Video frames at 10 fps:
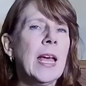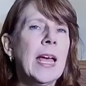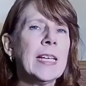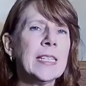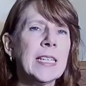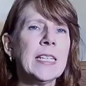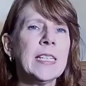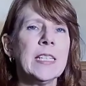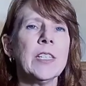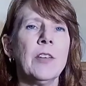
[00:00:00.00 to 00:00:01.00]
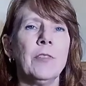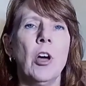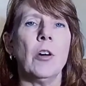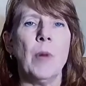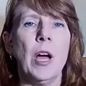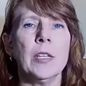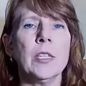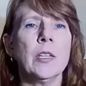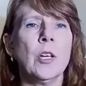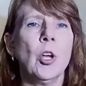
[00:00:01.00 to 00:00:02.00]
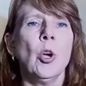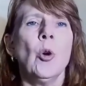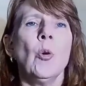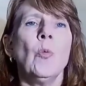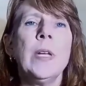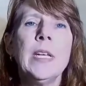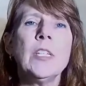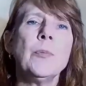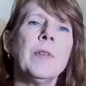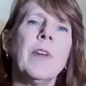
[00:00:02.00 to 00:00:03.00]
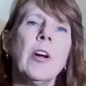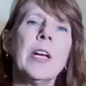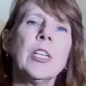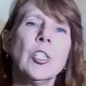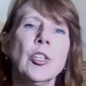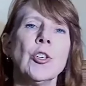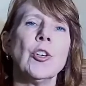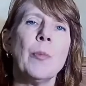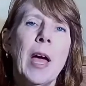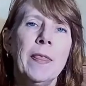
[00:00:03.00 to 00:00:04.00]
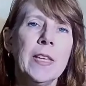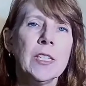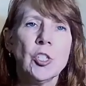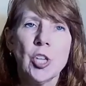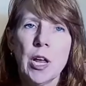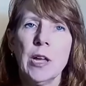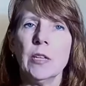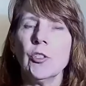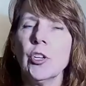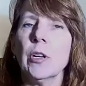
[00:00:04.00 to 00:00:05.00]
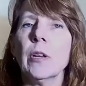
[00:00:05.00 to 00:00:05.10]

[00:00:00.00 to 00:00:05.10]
As citizens of Longmont, we need to be very concerned about this change.